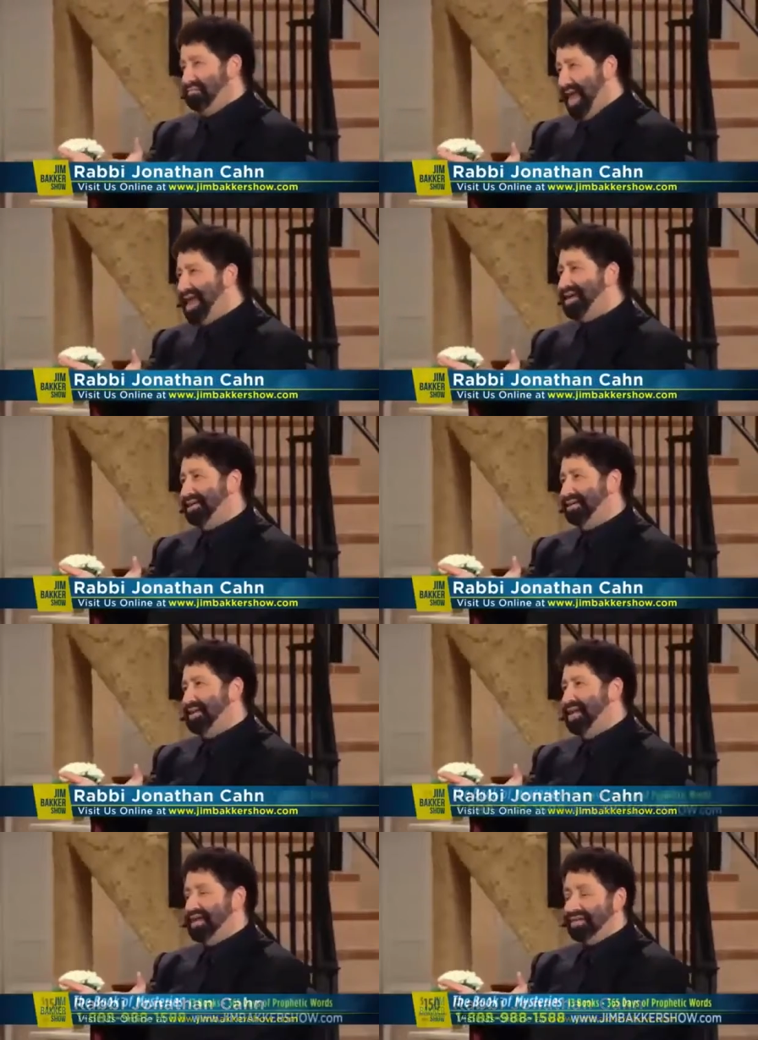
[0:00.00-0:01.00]

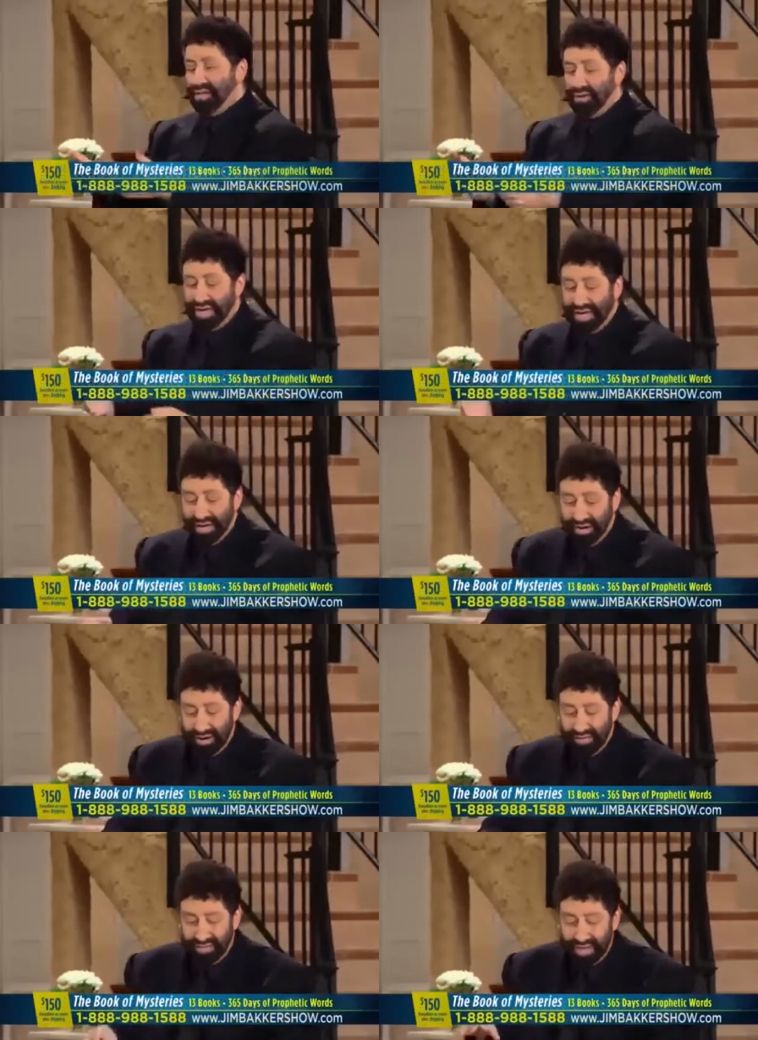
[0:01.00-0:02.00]
Wow. So
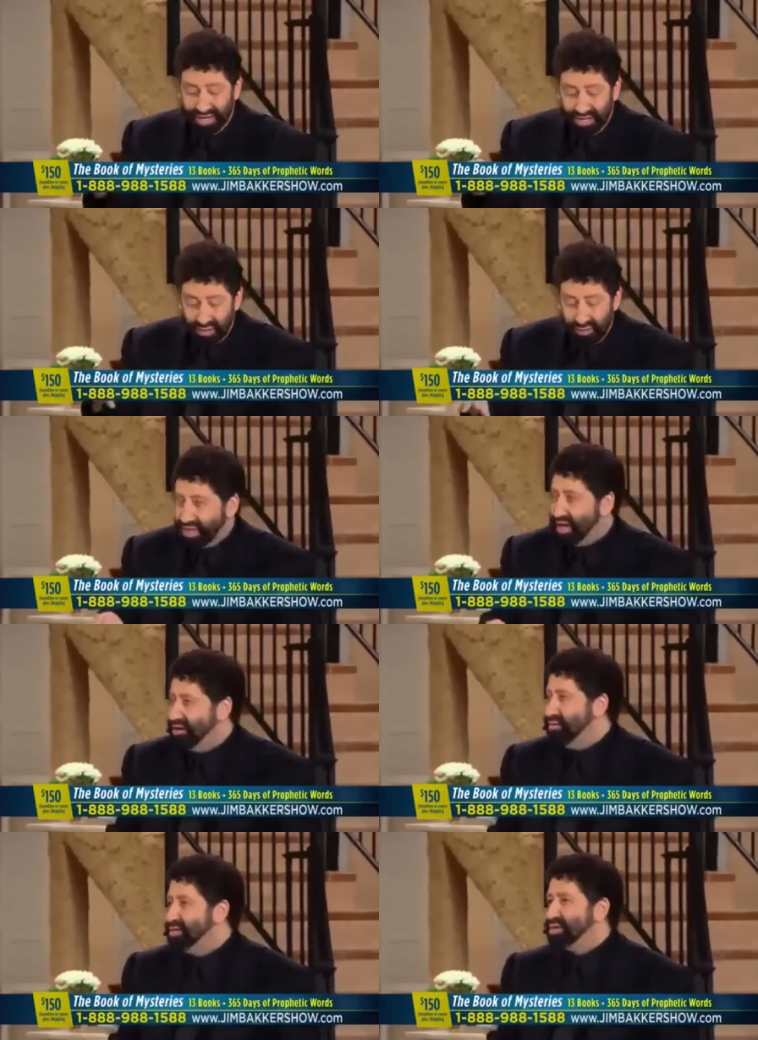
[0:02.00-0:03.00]
here they do it
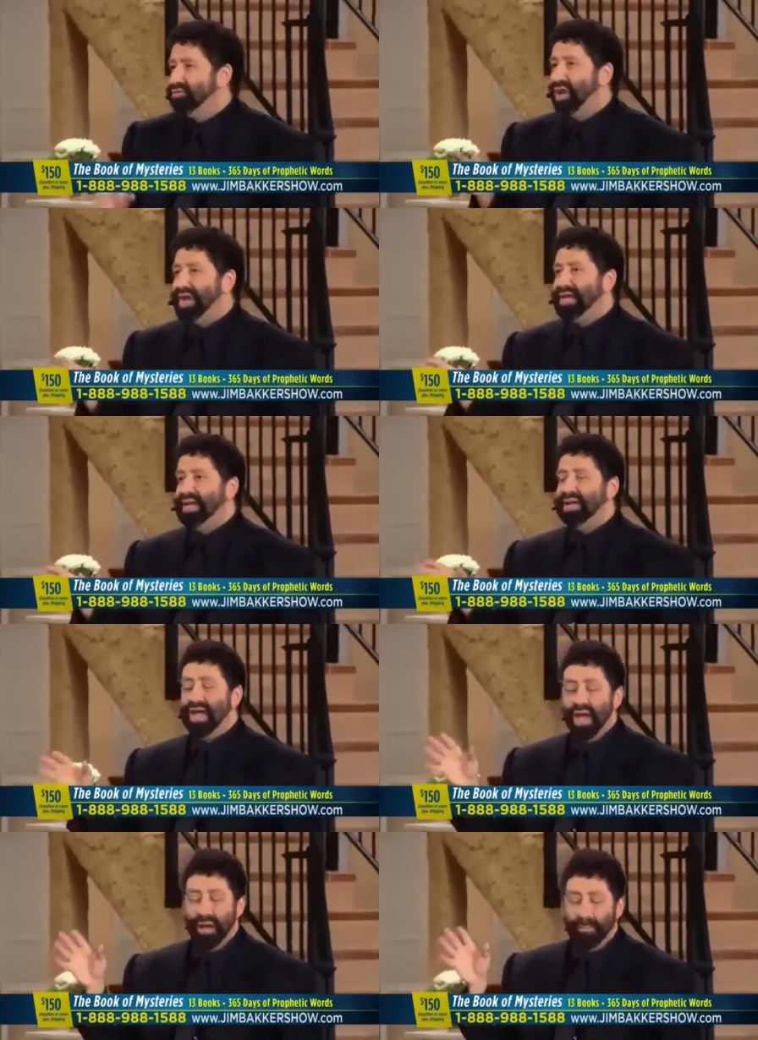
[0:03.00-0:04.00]
there. It was a rainy
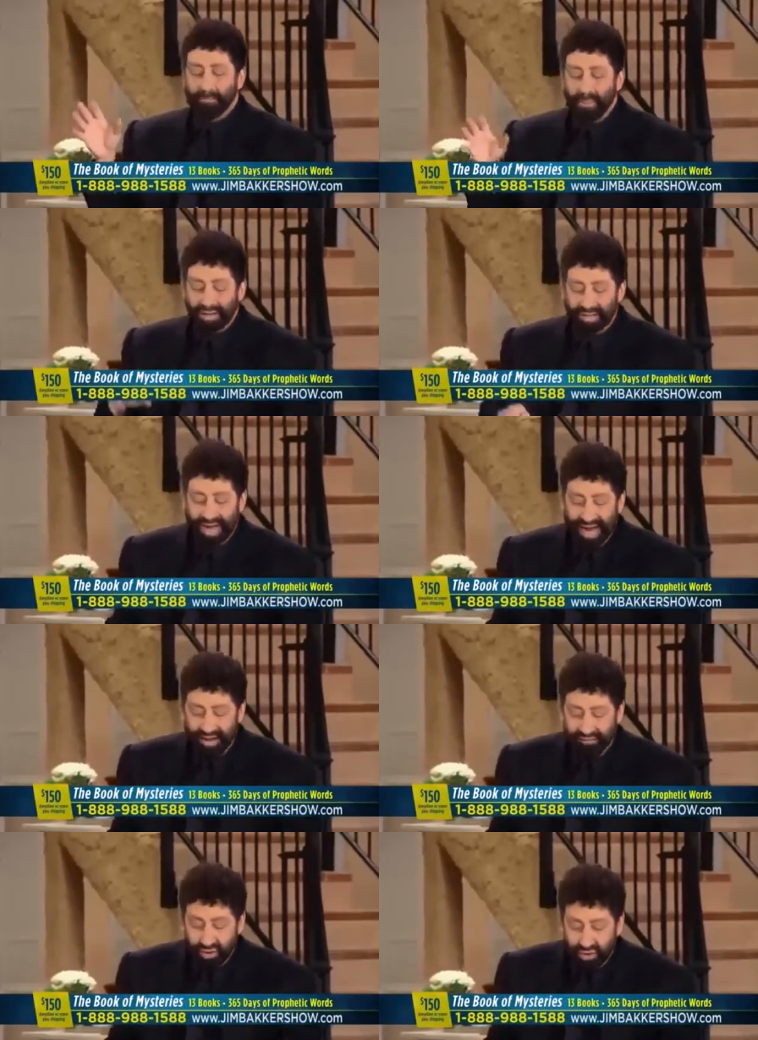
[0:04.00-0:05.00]
Monday
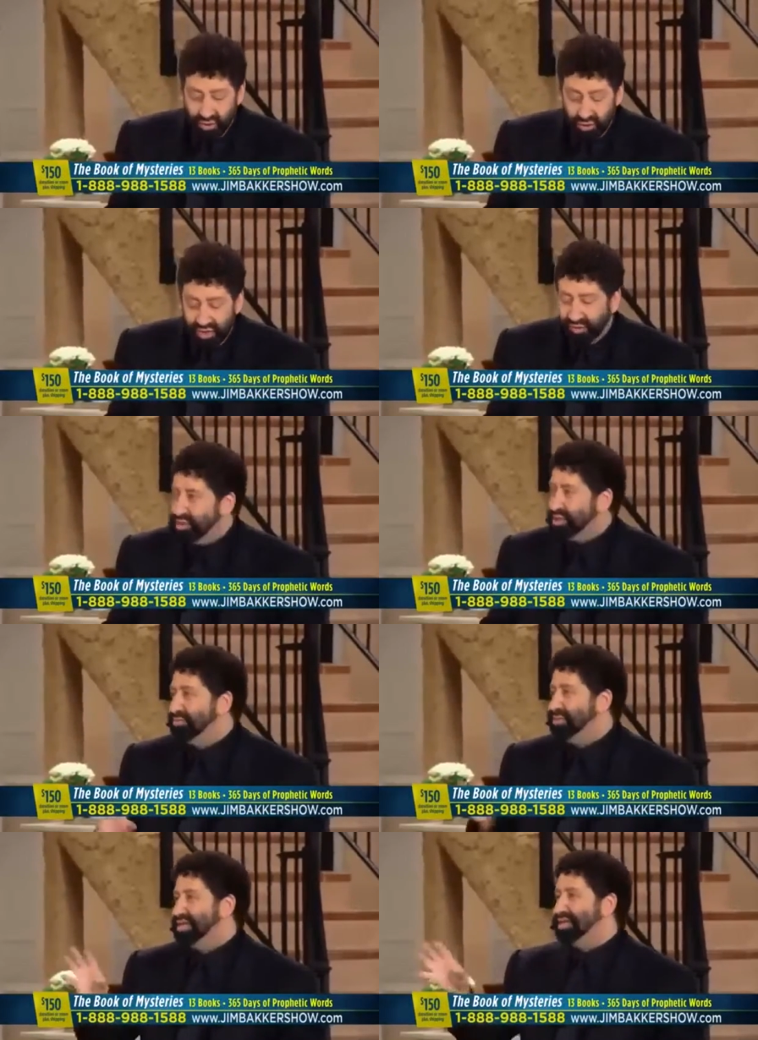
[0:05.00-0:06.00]
afternoon. There were
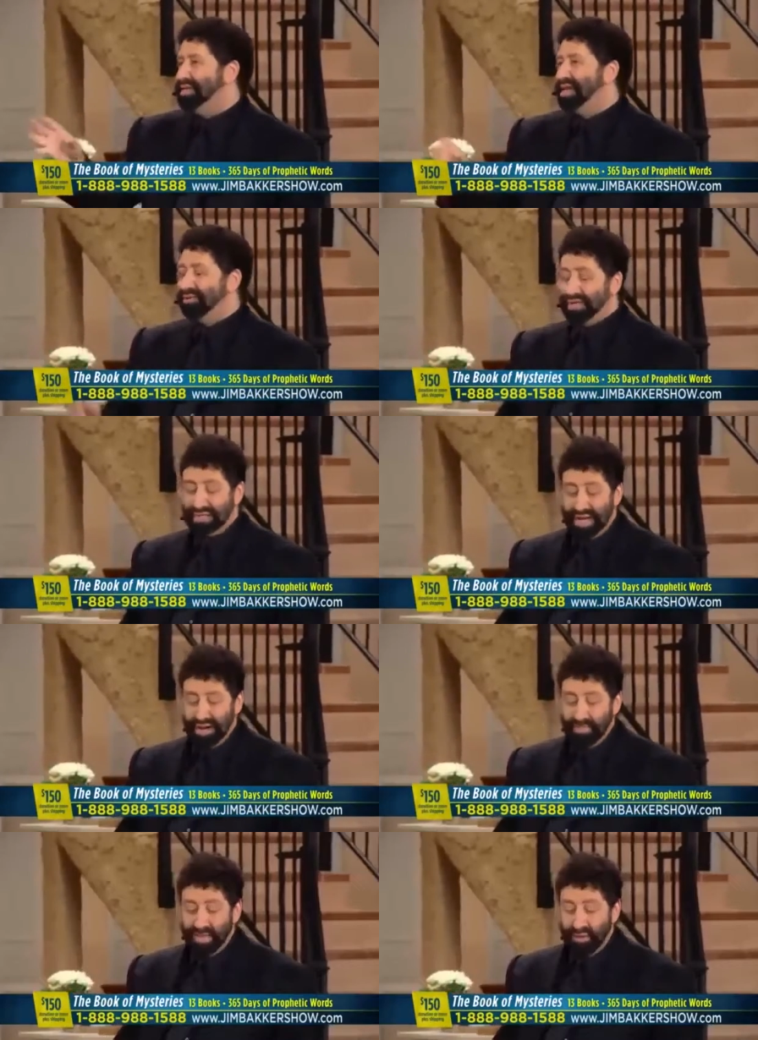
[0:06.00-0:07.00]
some dignitaries
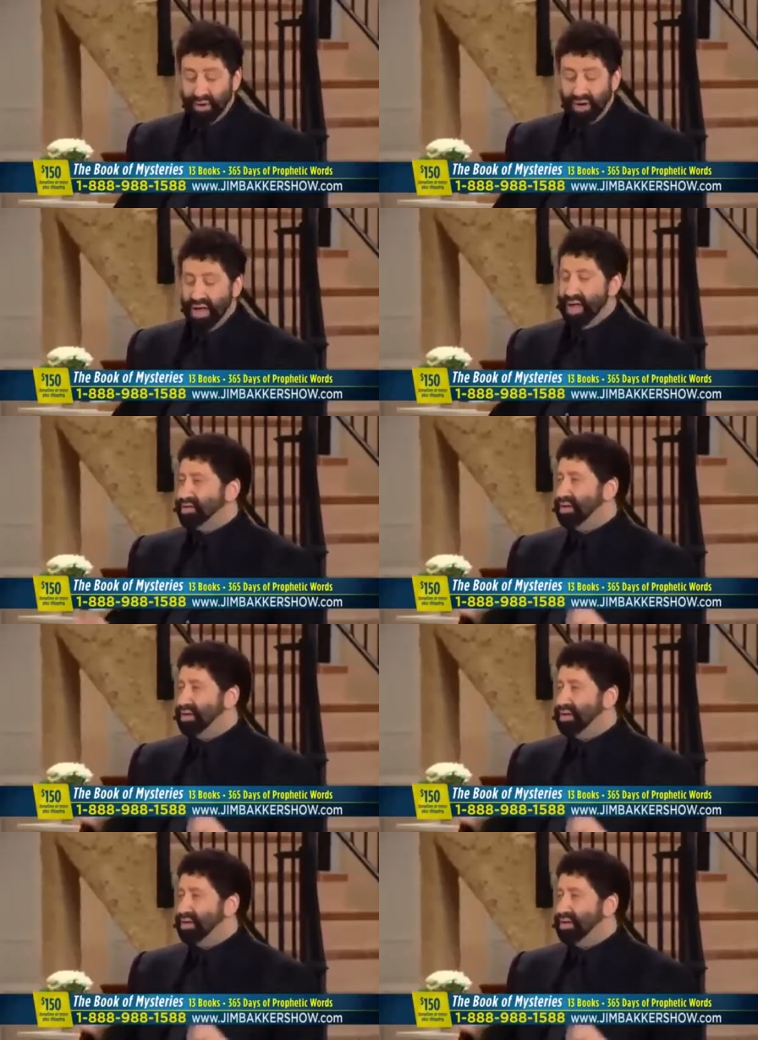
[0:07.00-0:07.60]
there. There were